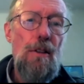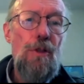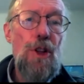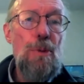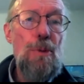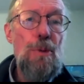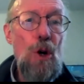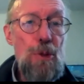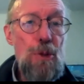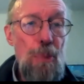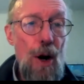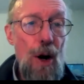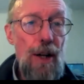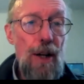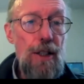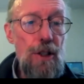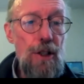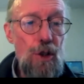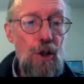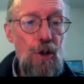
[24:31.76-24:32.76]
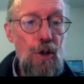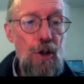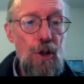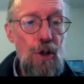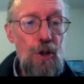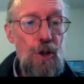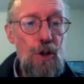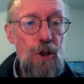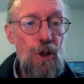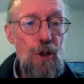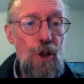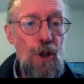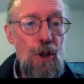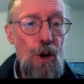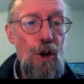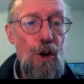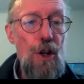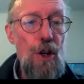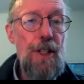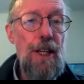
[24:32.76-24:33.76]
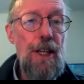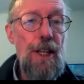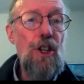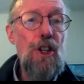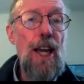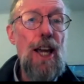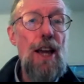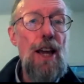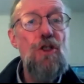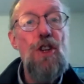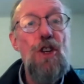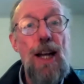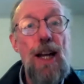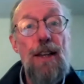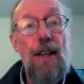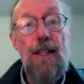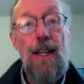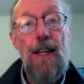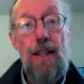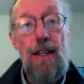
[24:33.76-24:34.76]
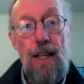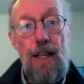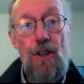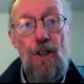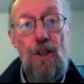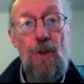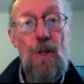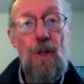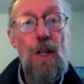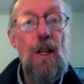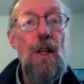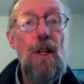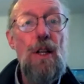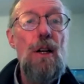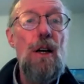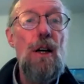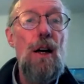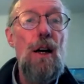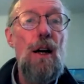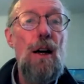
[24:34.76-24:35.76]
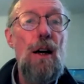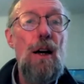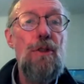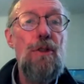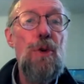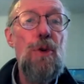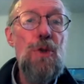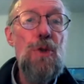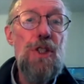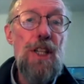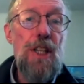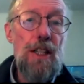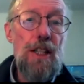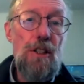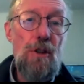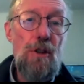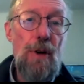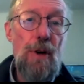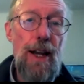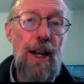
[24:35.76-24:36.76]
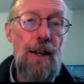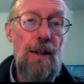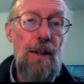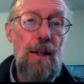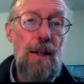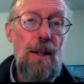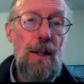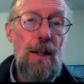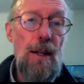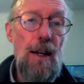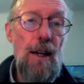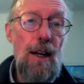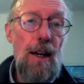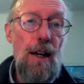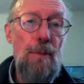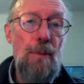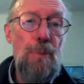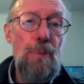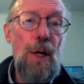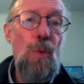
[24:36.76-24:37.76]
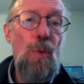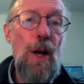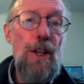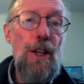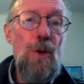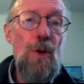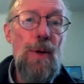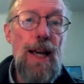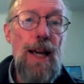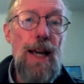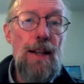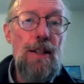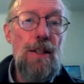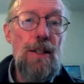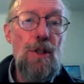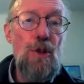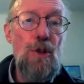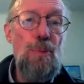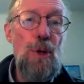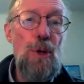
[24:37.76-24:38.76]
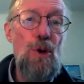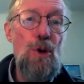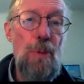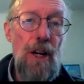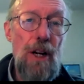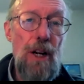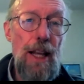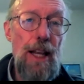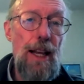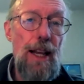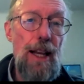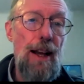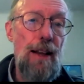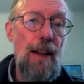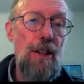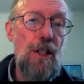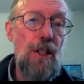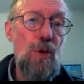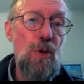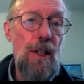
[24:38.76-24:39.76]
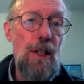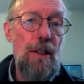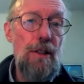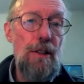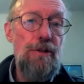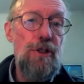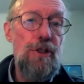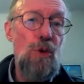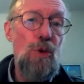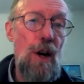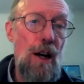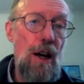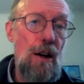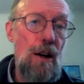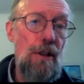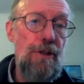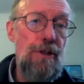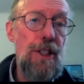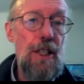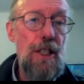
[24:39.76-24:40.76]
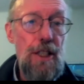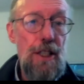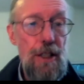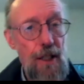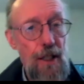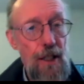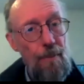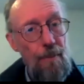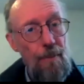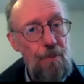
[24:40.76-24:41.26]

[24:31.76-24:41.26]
For the most part, the girls' education has continued through 6th grade. But when you get to puberty and the sort of 12 to